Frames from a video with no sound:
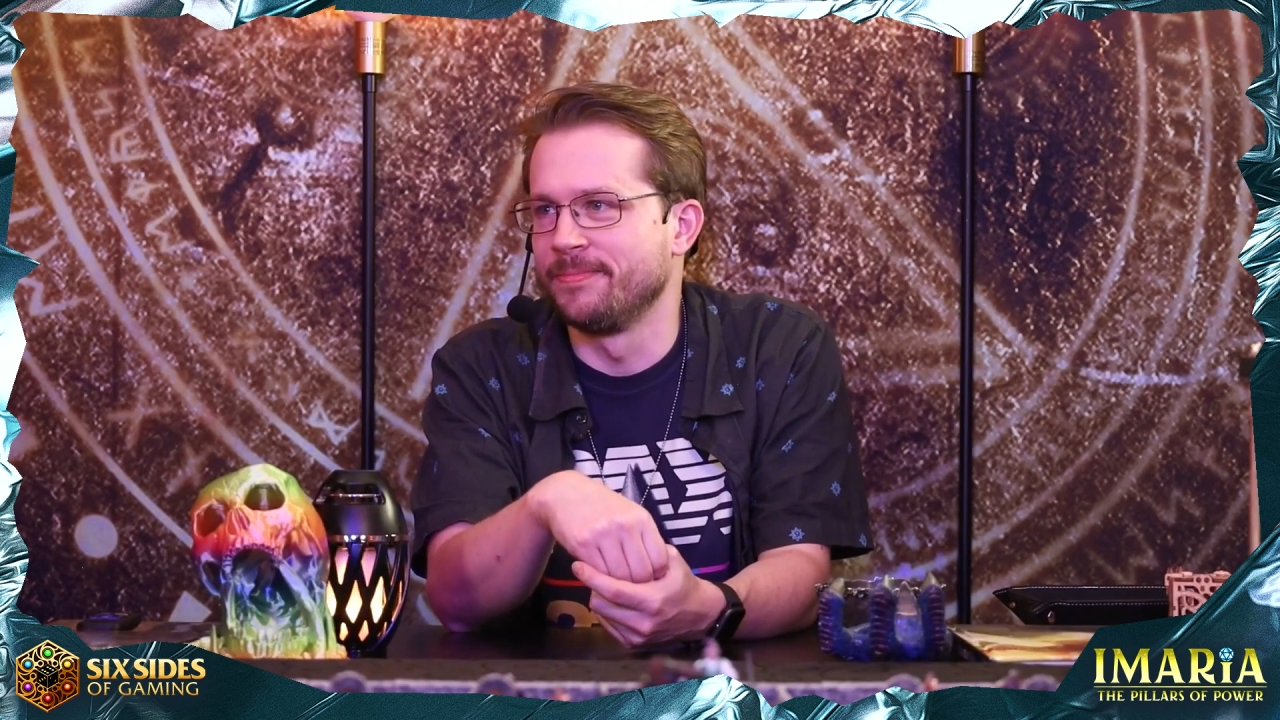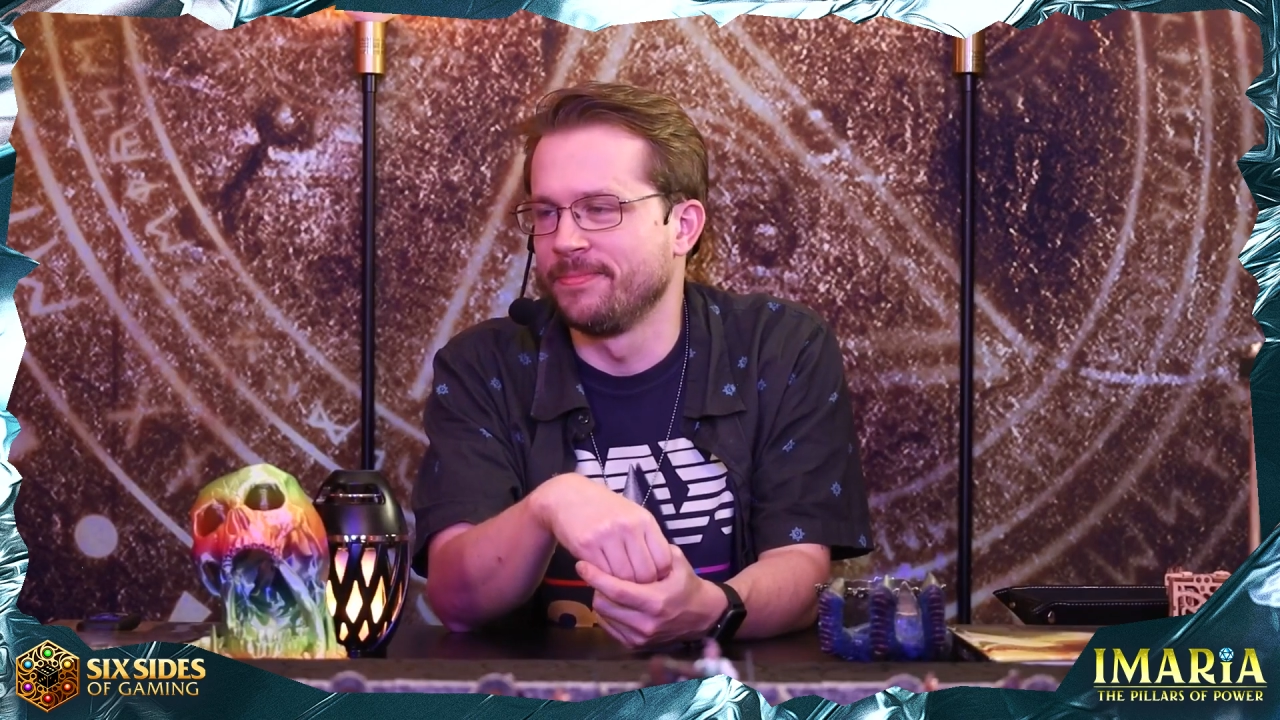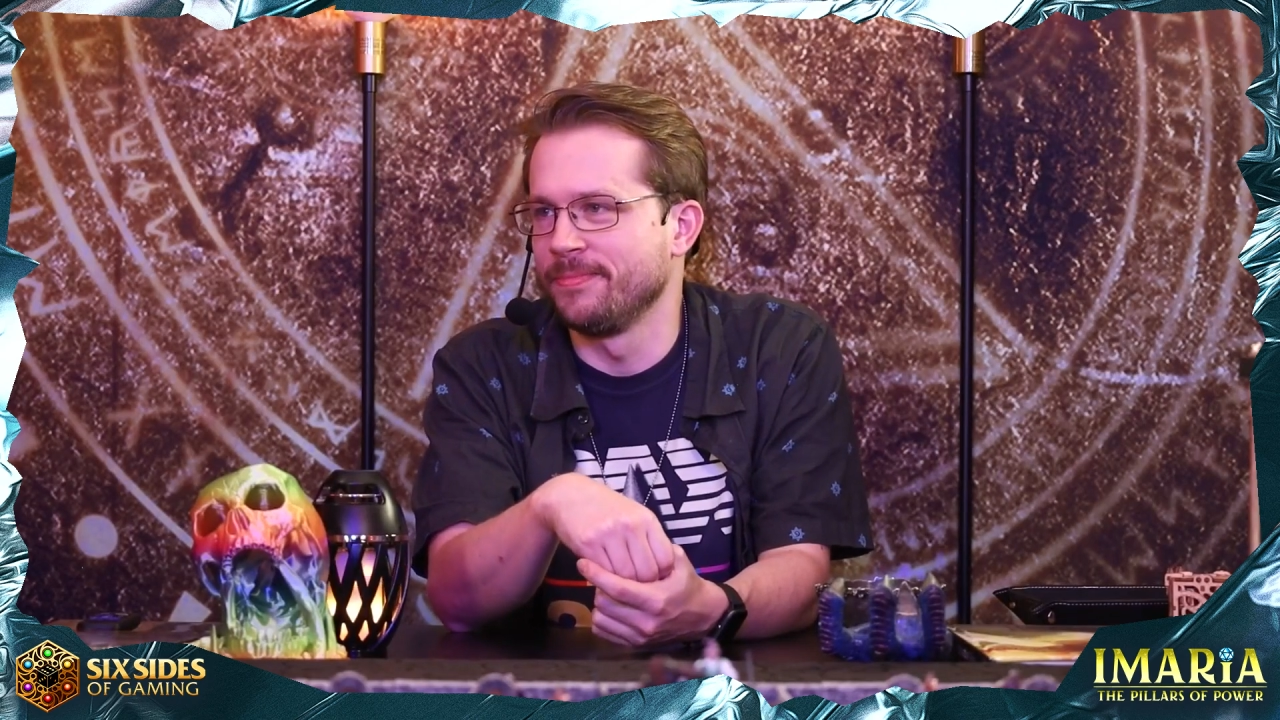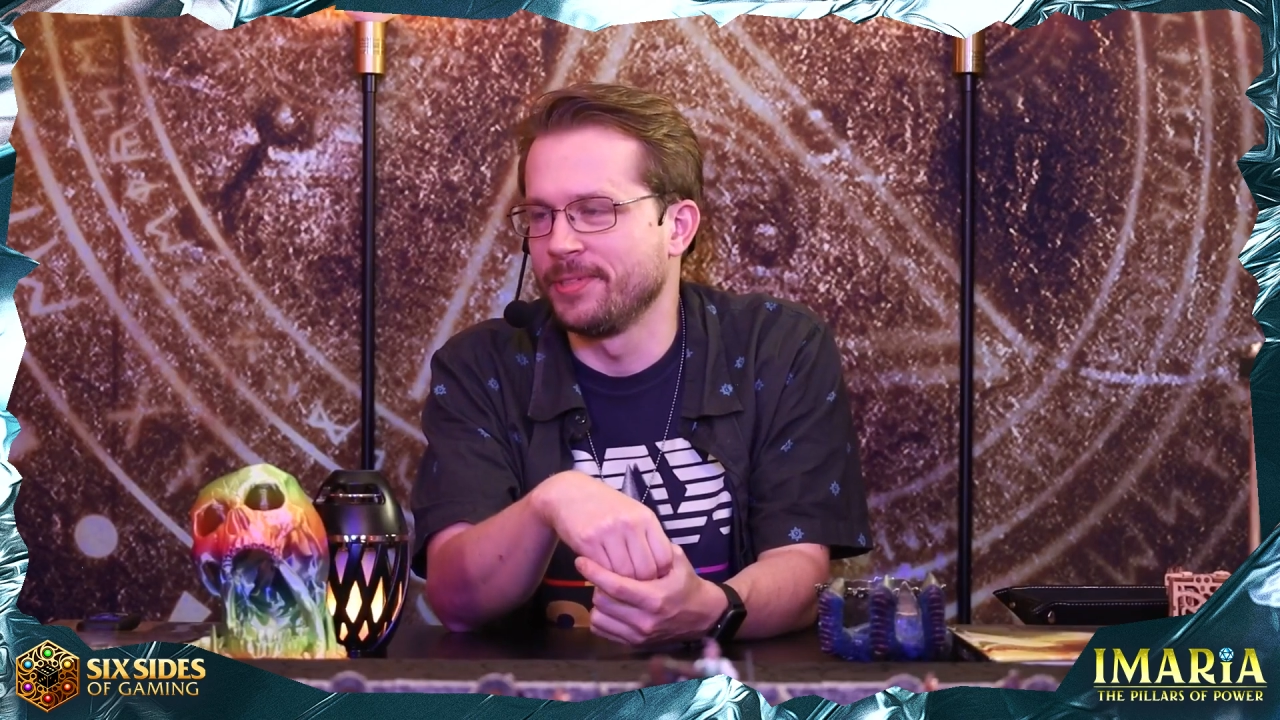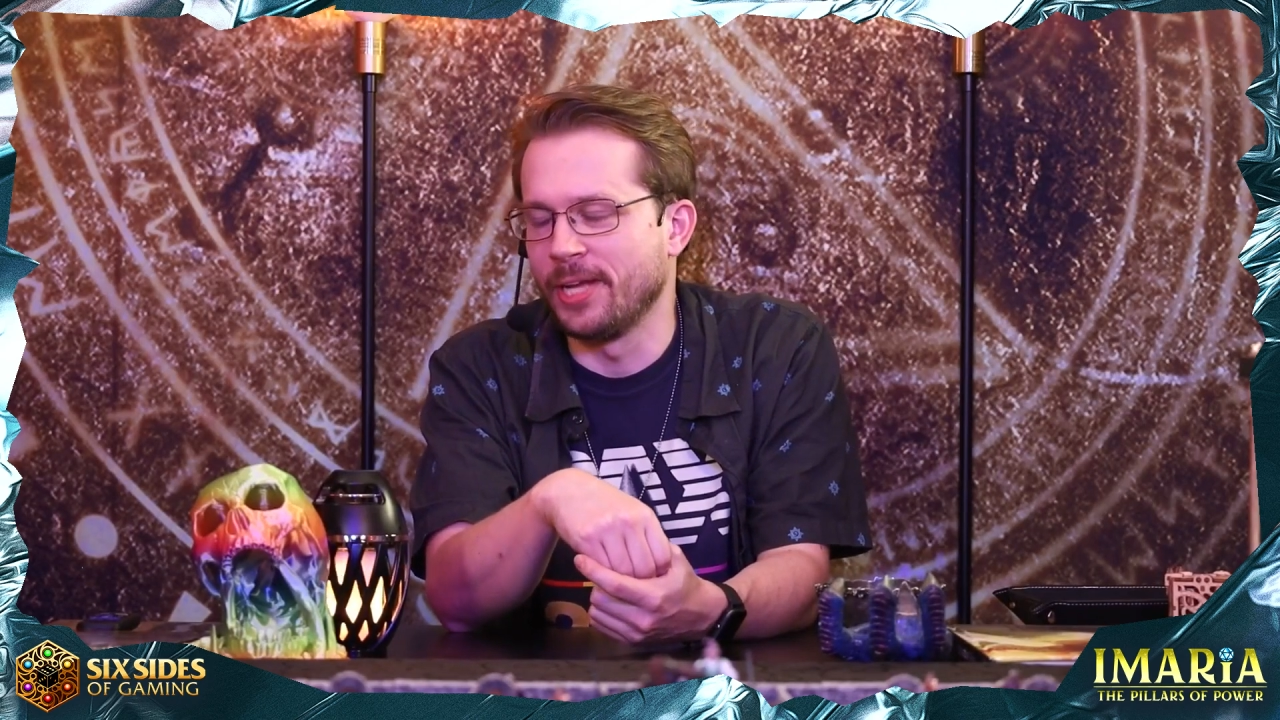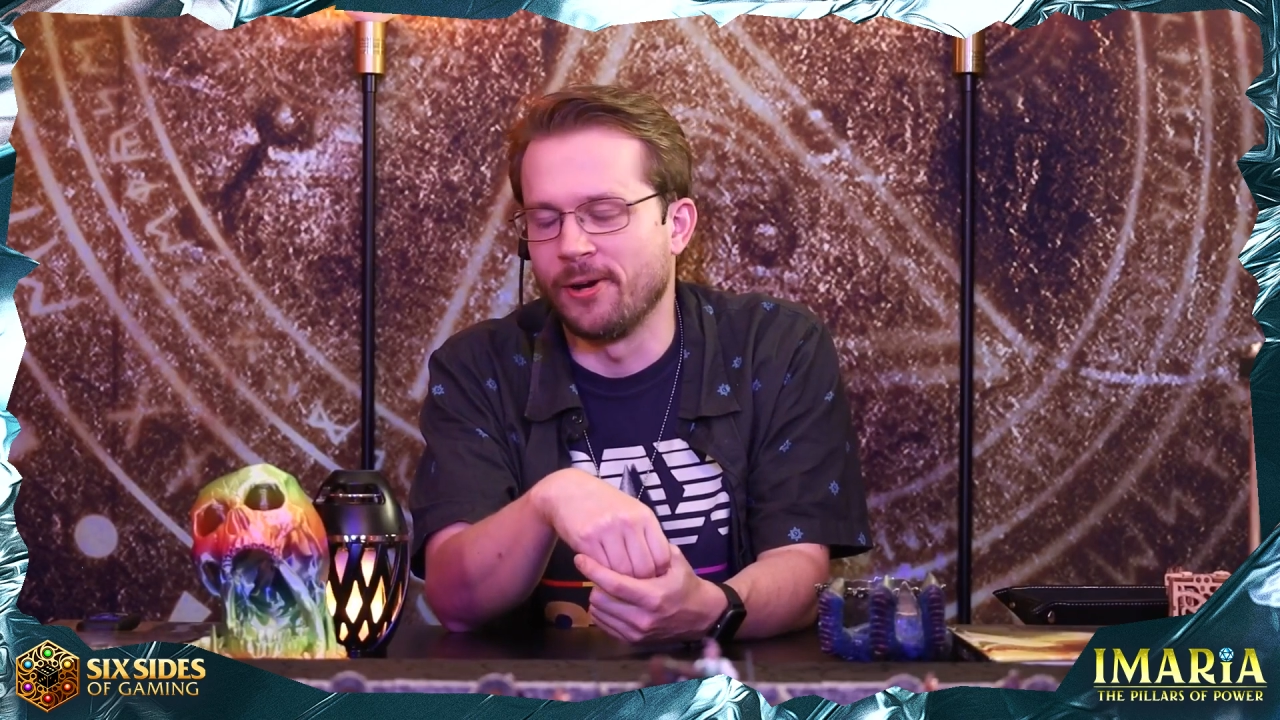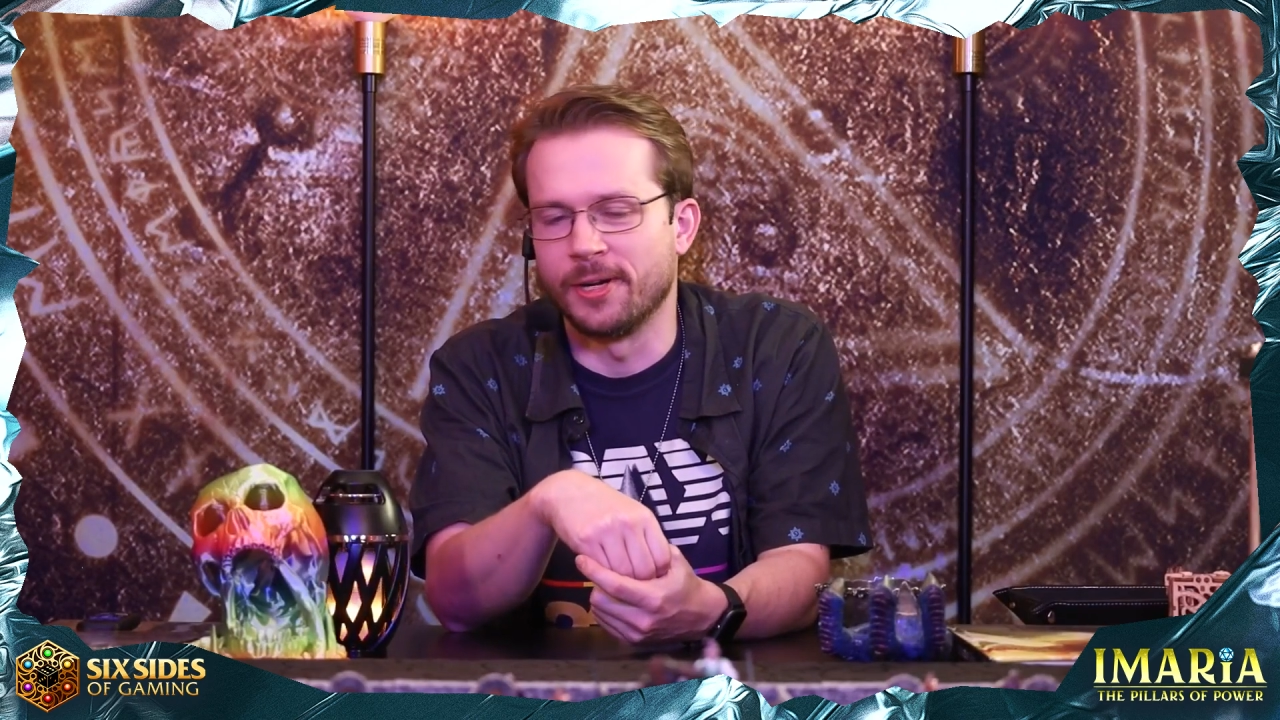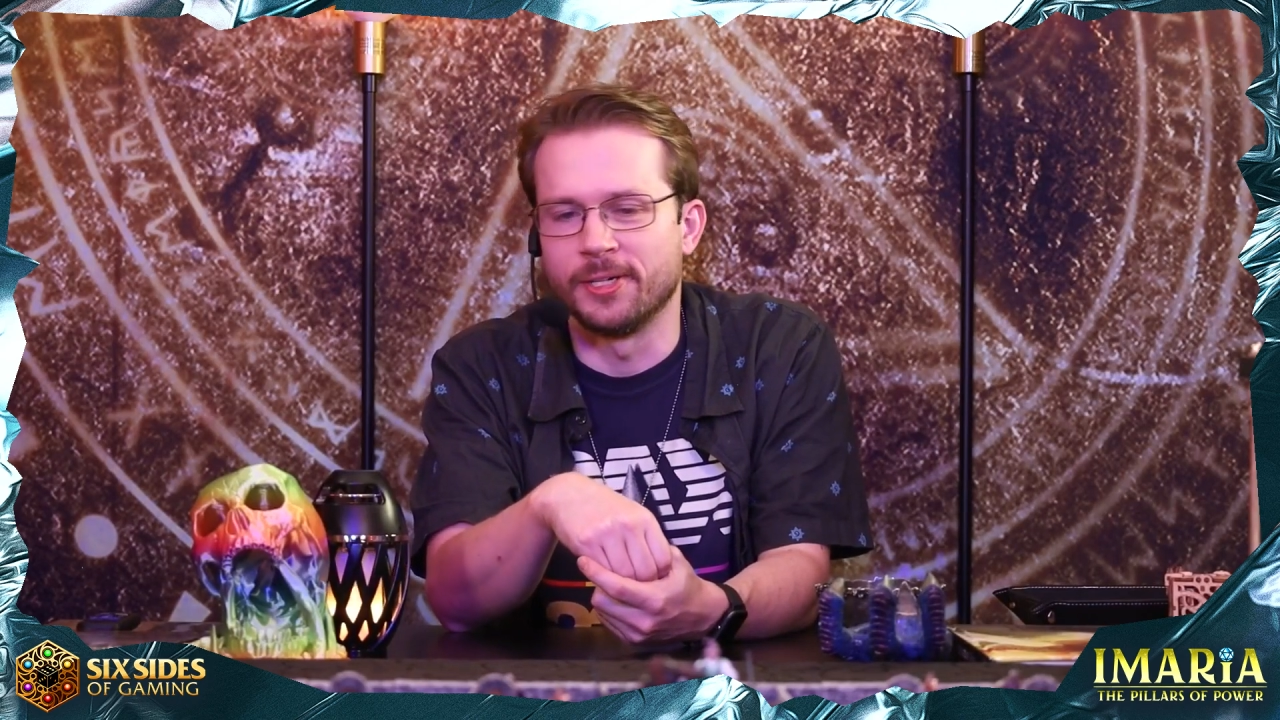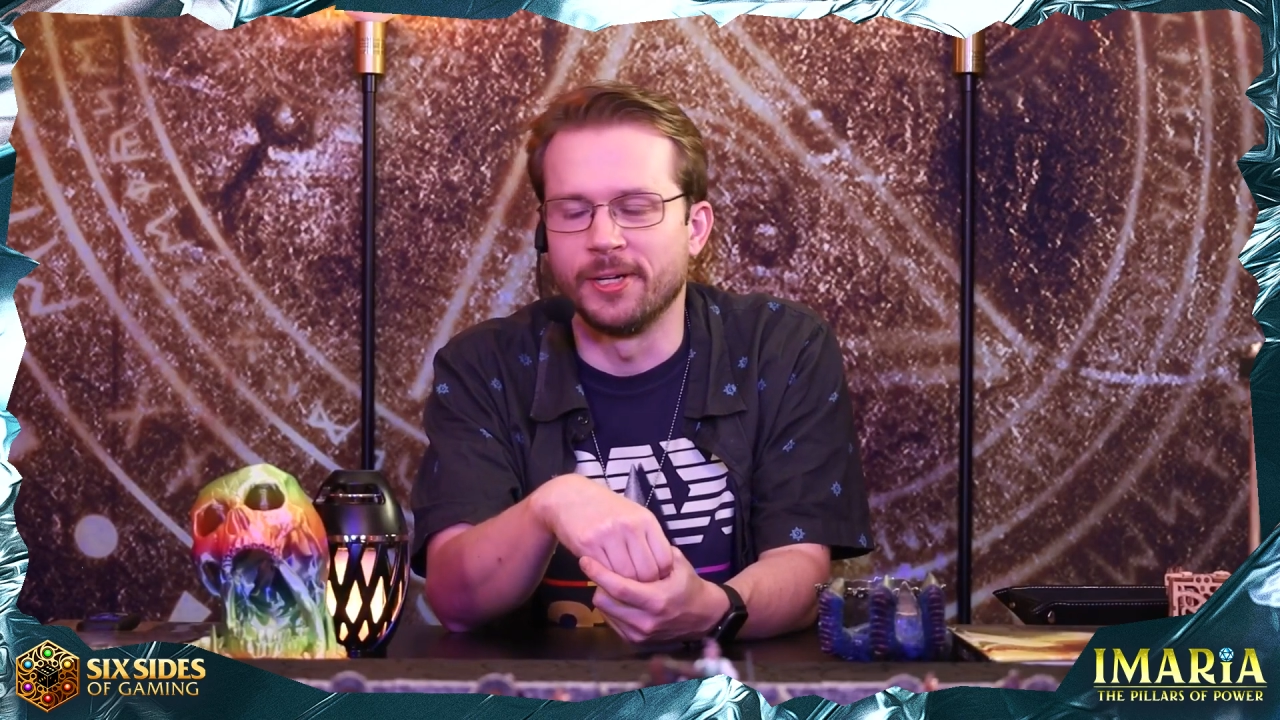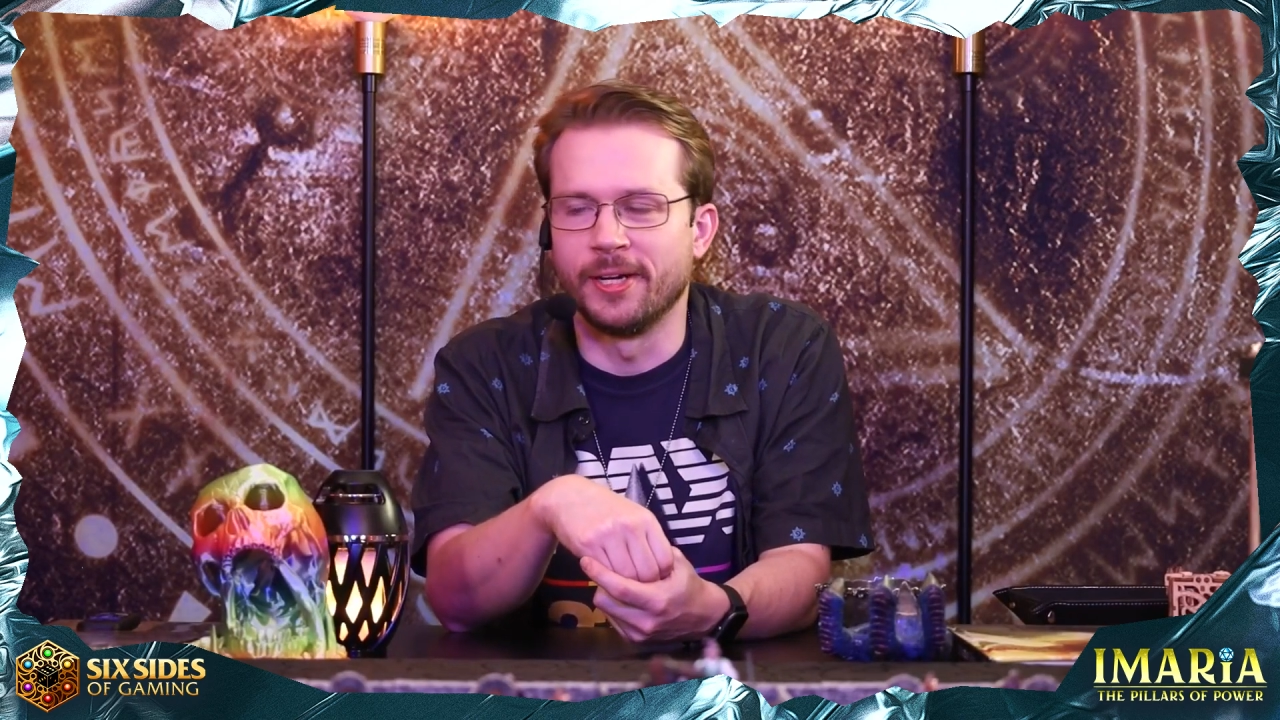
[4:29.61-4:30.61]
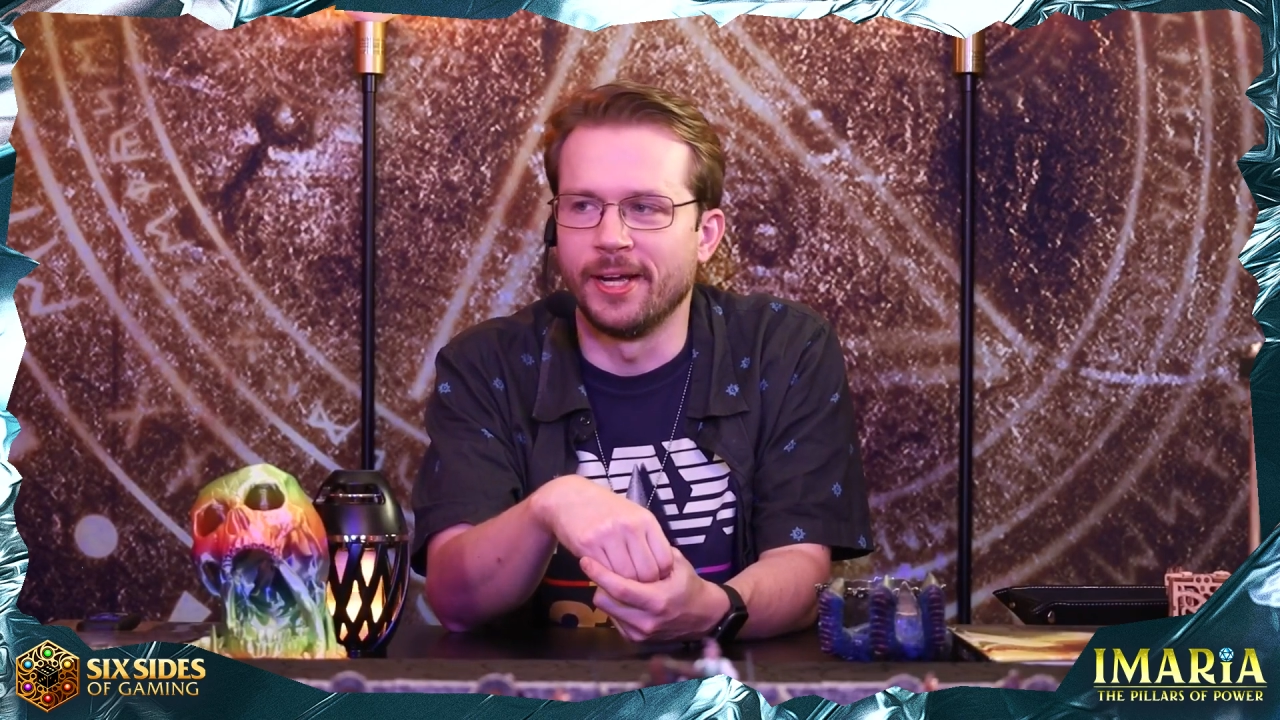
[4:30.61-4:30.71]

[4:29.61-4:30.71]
the Jaskier yeah.